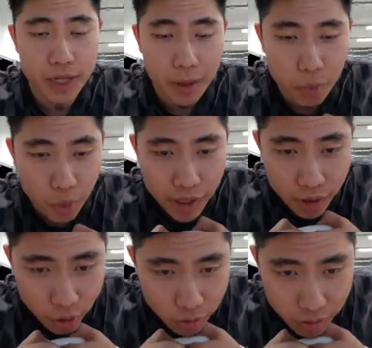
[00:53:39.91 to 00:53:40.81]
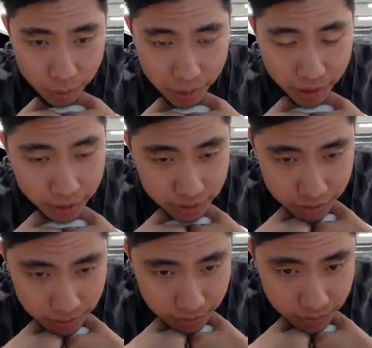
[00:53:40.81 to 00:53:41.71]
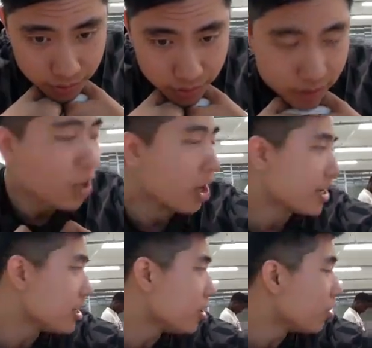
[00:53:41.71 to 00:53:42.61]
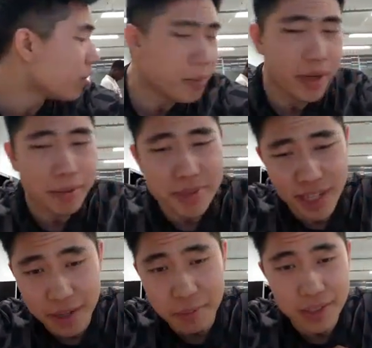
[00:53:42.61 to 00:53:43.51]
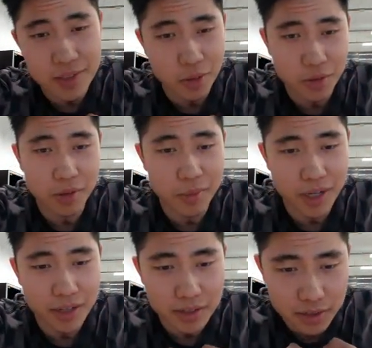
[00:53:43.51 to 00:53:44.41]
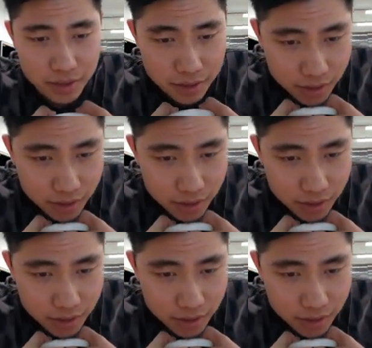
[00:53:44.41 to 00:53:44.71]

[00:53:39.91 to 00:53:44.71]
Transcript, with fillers: I'm one year older than Marques. No, actually, no. I'm, I'm 10 months older than Marques.